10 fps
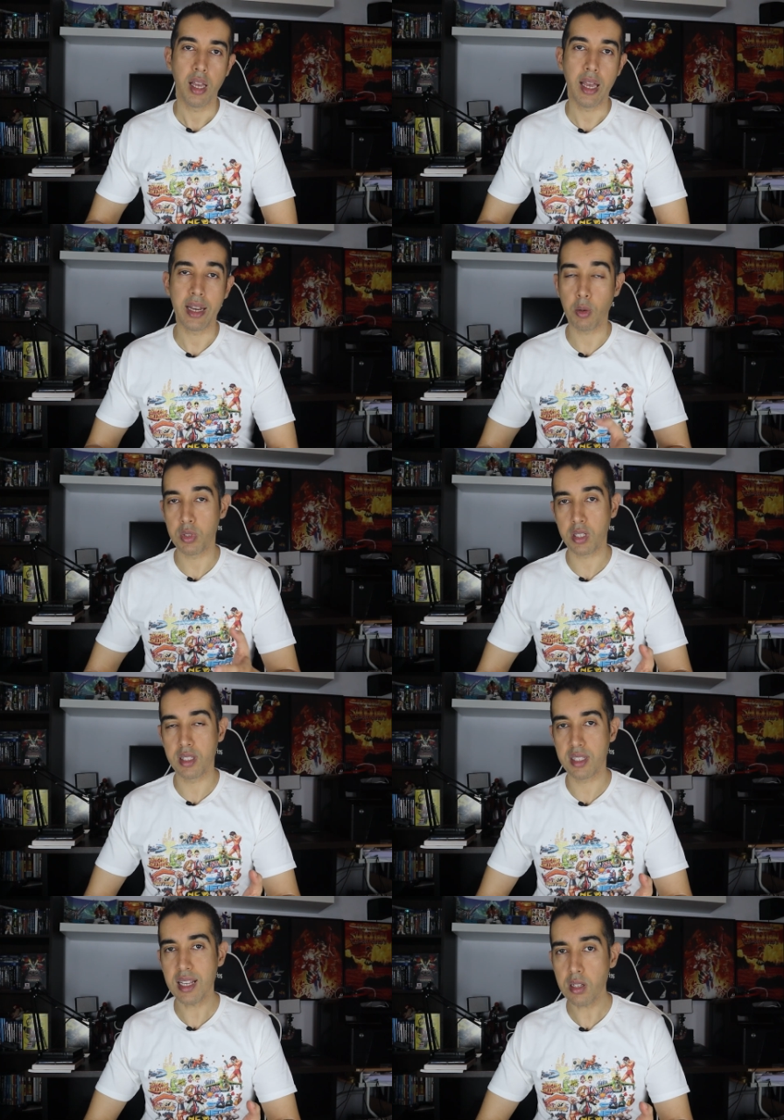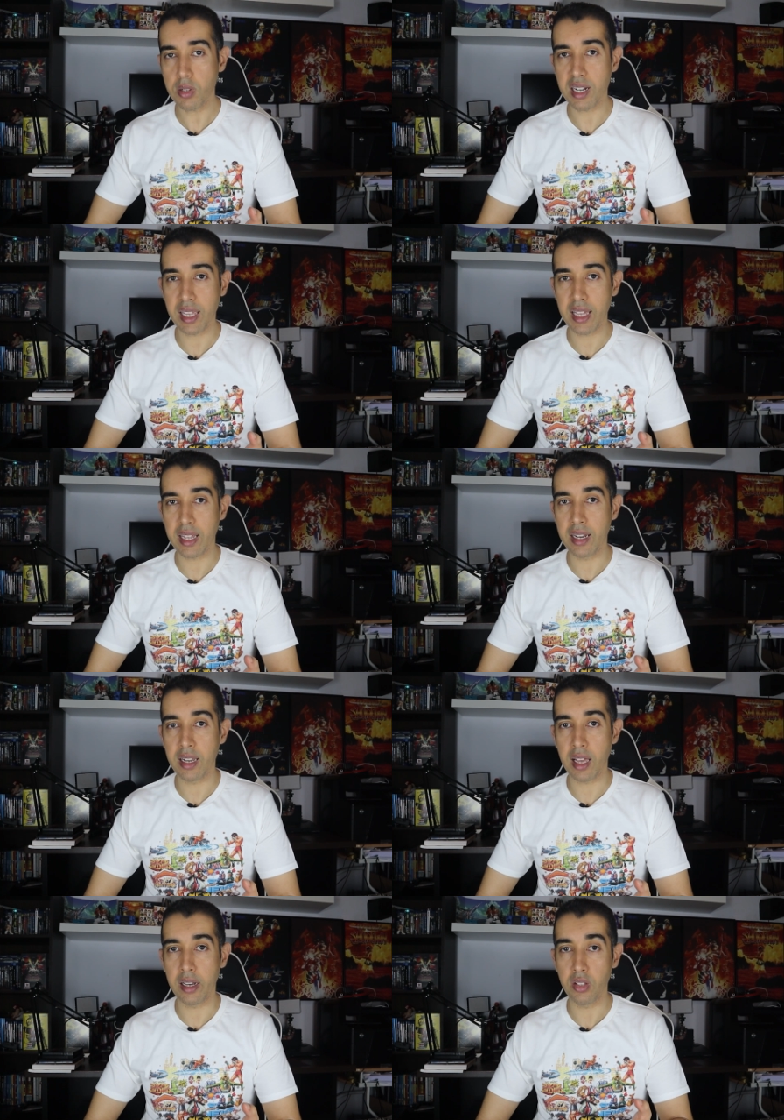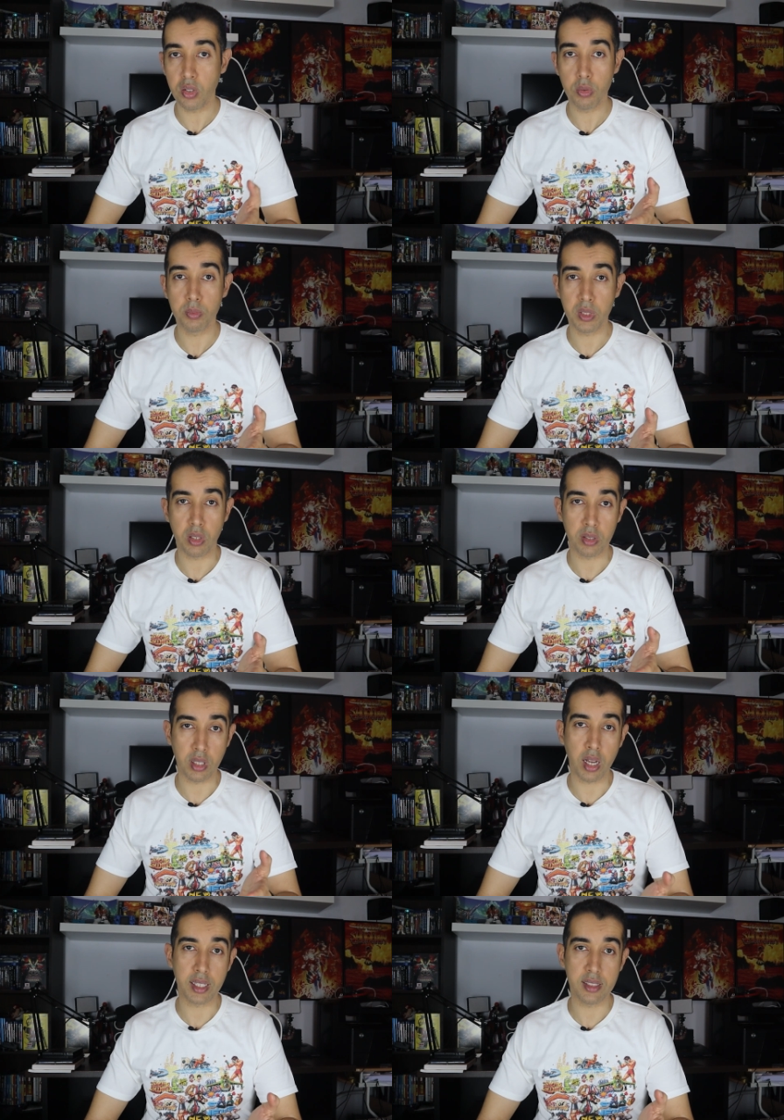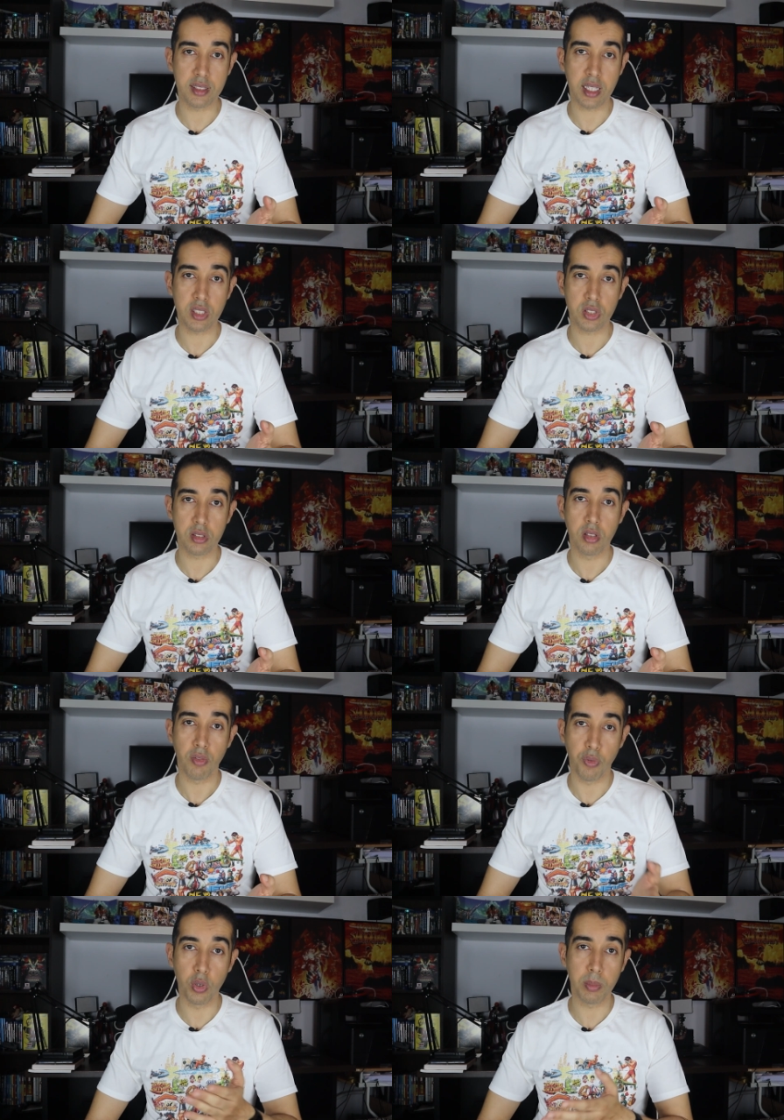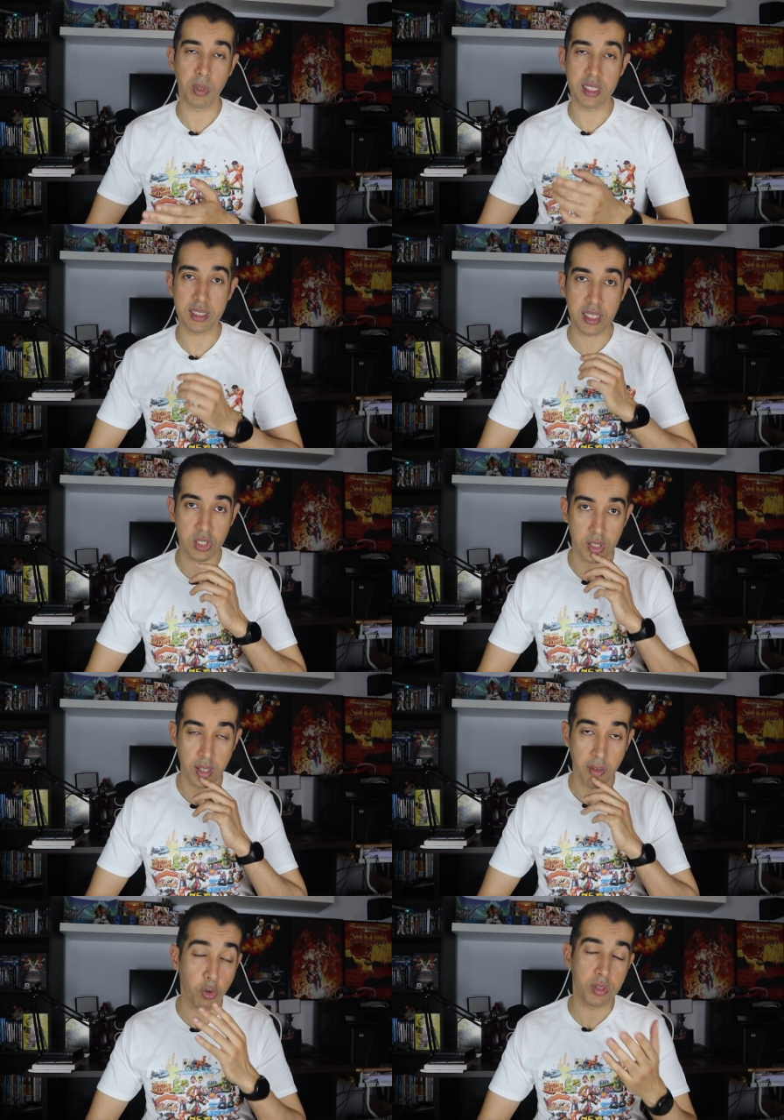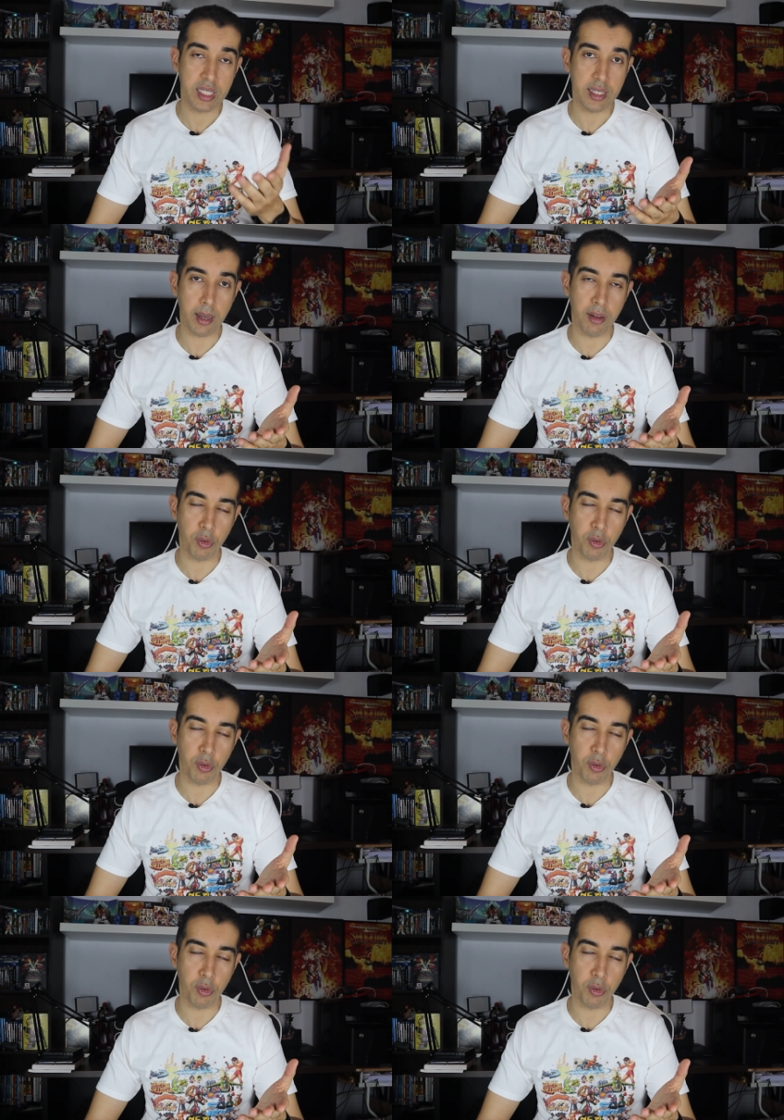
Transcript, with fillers: And I was considering getting a new, a docking station for the PlayStation, for the